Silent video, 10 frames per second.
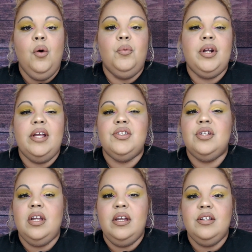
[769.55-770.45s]
Would I
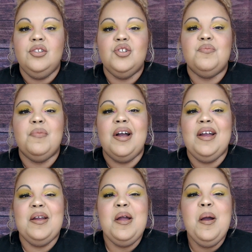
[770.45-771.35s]
change
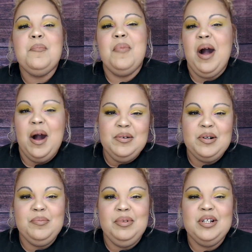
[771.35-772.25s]
my
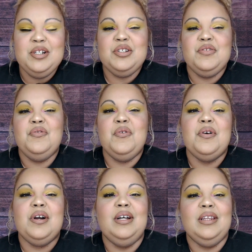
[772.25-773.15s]
powder blush
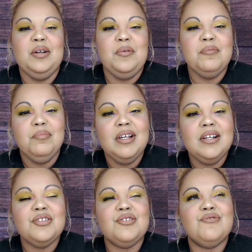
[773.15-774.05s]
for a liquid
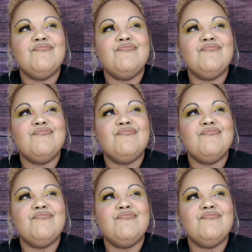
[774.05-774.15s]
blush?